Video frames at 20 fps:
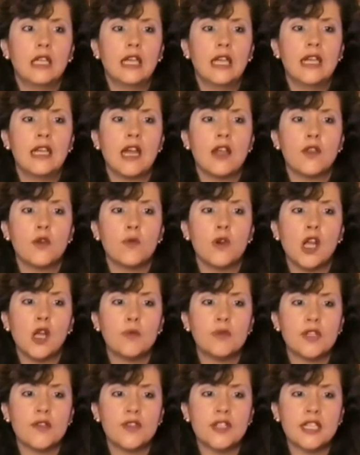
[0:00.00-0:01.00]
In other
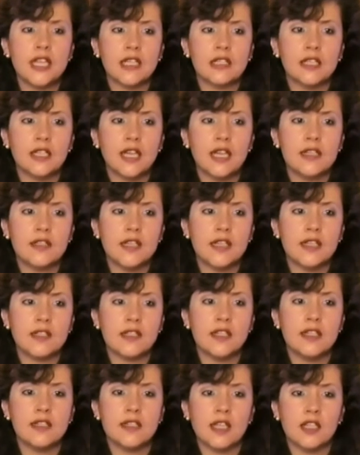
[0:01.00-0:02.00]
realms of cyclic
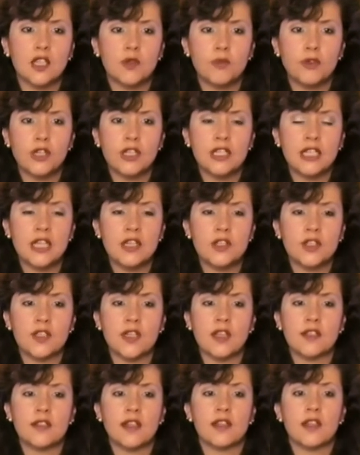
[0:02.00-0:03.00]
existence, and the Buddha teaches
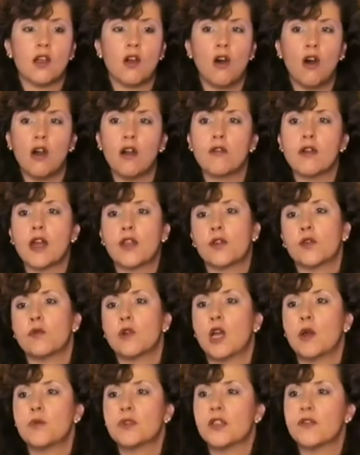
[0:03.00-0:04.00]
us that there are other
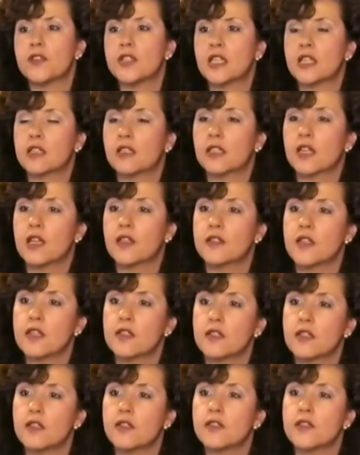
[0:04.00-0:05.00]
realms of cyclic
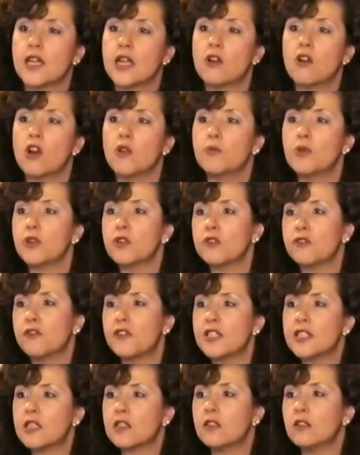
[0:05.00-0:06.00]
existence, there are both
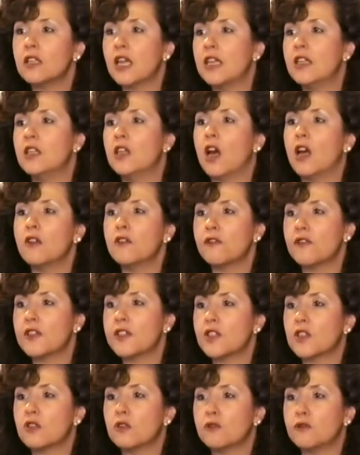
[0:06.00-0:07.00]
physical and non
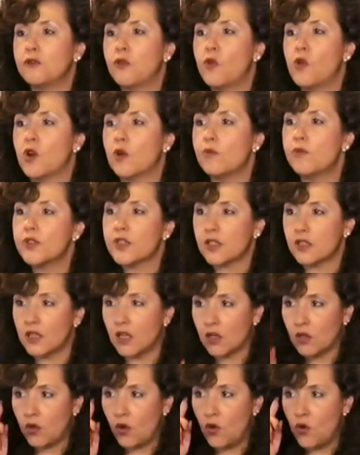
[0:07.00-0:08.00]
physical forms
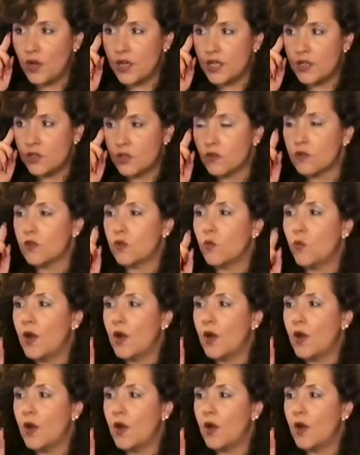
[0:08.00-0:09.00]
according to the
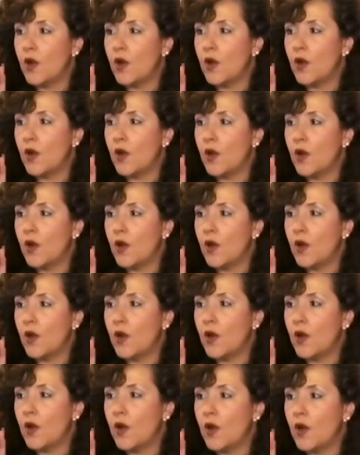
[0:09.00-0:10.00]
way we
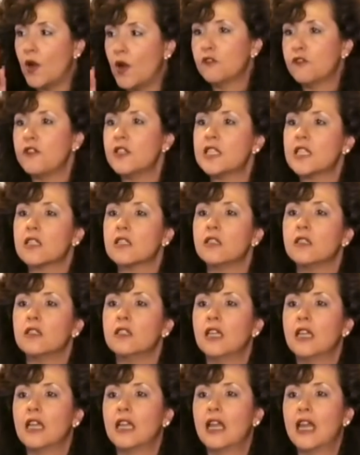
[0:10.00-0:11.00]
register
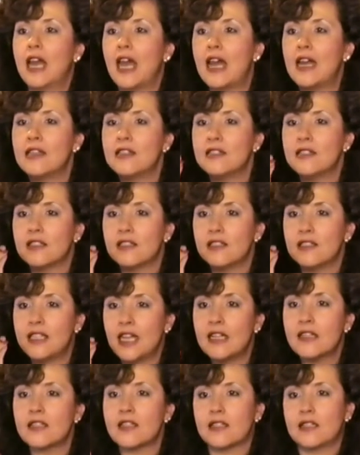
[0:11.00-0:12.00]
physical and
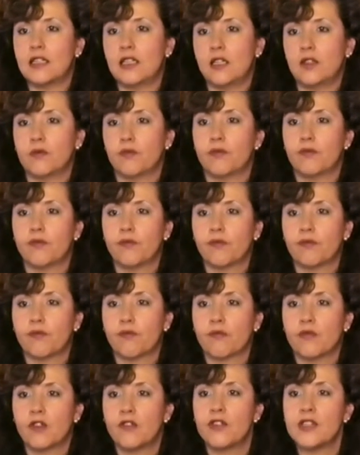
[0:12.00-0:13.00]
density,
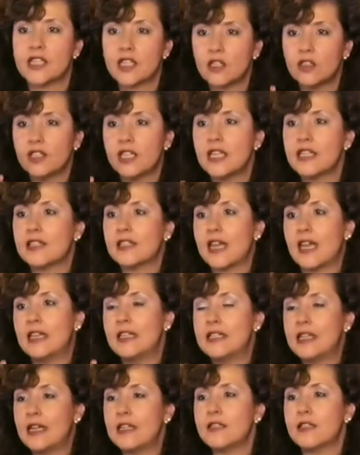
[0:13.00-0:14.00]
physicalness
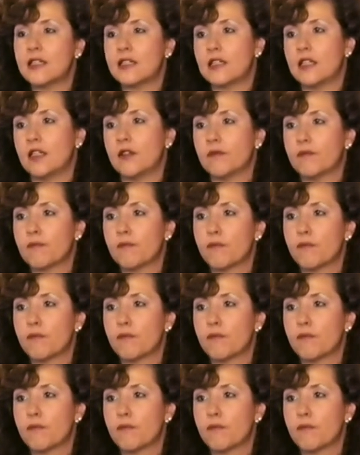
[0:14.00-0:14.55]
and density.